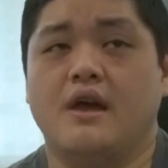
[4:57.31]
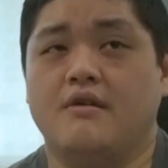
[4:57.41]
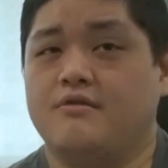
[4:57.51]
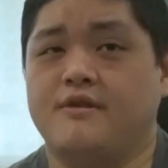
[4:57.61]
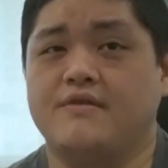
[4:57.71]

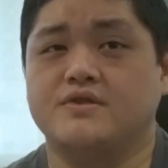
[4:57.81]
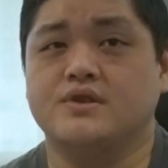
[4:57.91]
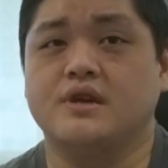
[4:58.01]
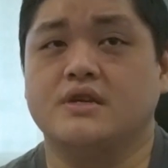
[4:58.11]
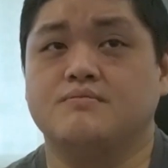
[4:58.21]
or uh,
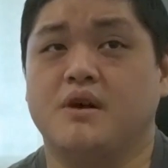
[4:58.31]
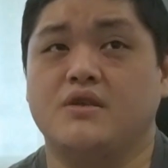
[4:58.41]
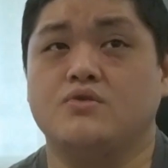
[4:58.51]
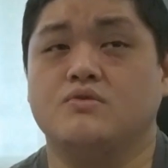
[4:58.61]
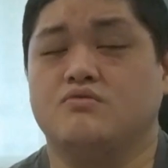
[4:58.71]
500 gigs, but
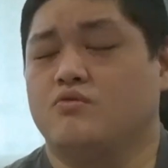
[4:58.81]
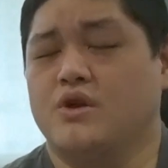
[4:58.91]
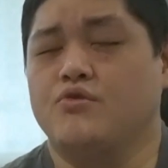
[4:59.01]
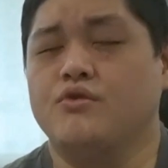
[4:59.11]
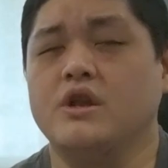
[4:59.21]
you,
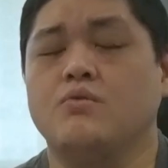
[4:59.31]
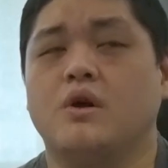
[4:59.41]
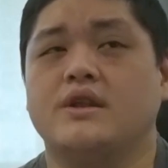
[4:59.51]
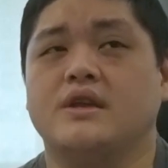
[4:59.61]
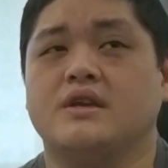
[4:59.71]
what you really
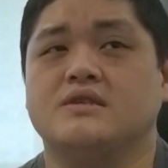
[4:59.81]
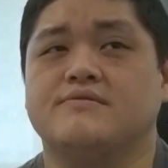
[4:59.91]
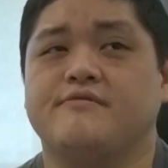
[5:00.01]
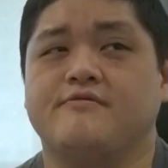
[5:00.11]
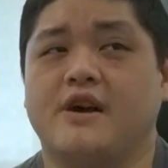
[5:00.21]
want is
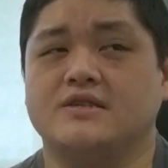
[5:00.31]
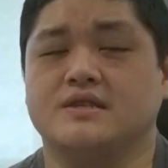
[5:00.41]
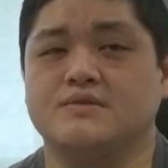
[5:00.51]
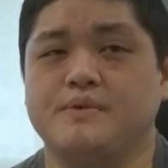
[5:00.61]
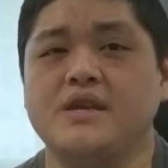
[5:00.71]

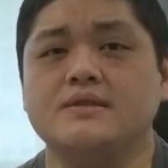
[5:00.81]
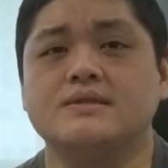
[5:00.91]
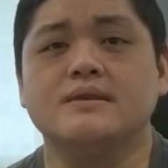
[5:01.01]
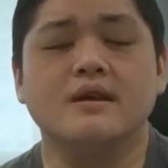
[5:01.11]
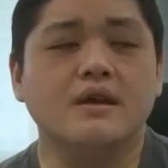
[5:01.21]
faster speeds,